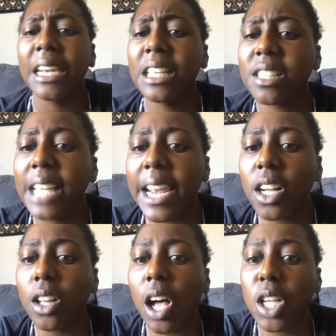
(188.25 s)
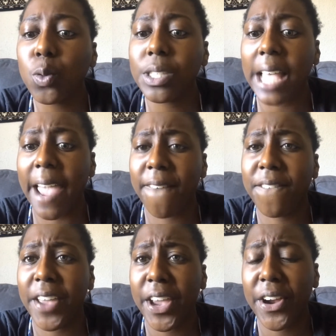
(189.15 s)
The Santa Claus was a
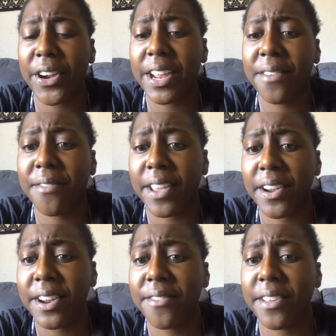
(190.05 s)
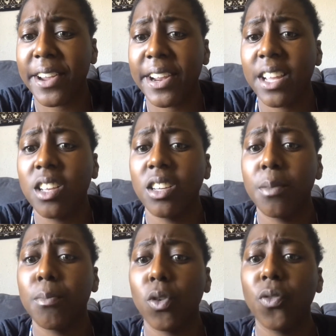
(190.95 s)
very, very, very
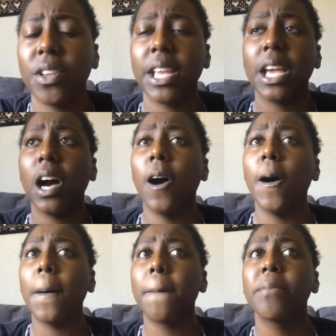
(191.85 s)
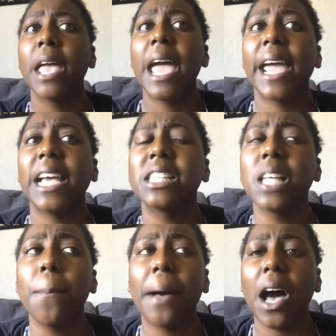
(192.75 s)
good movie. Um, it's
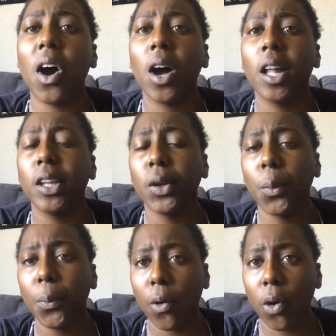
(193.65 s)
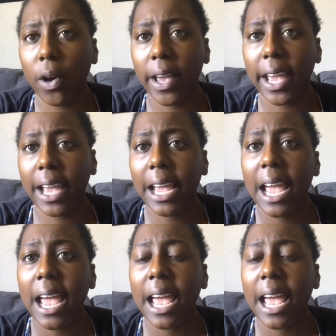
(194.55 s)
about a little boy.